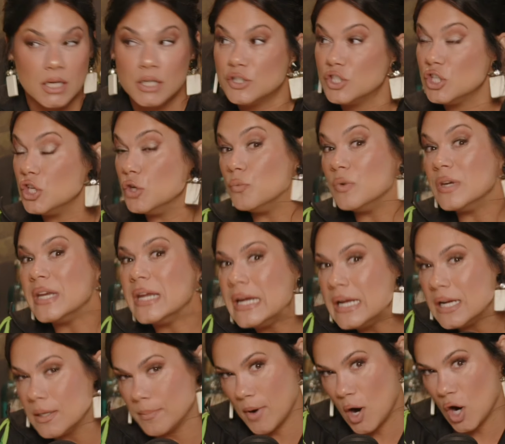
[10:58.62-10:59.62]
Do you
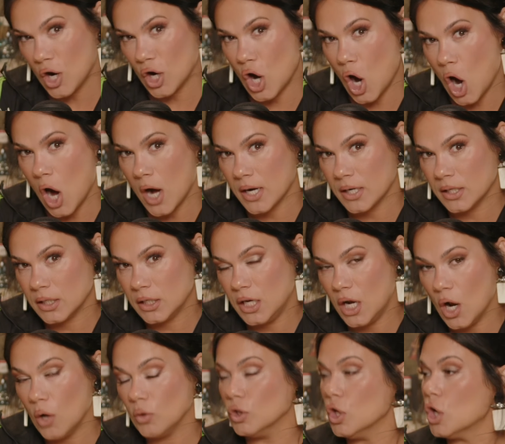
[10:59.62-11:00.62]
need a bar cart? You
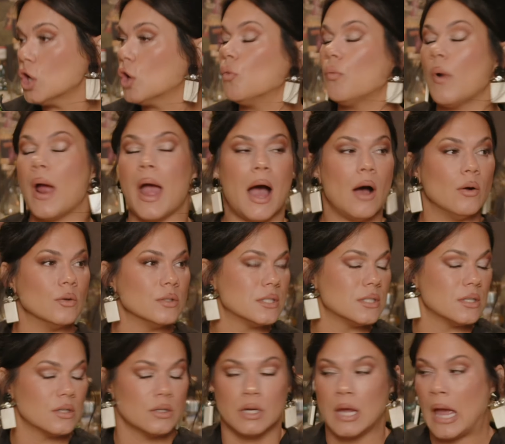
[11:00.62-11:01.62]
know, look
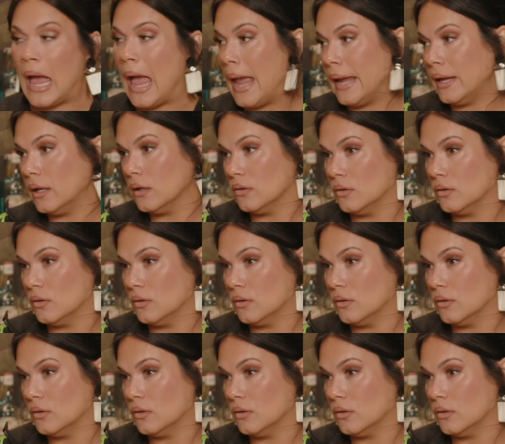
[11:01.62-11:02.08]
around, okay?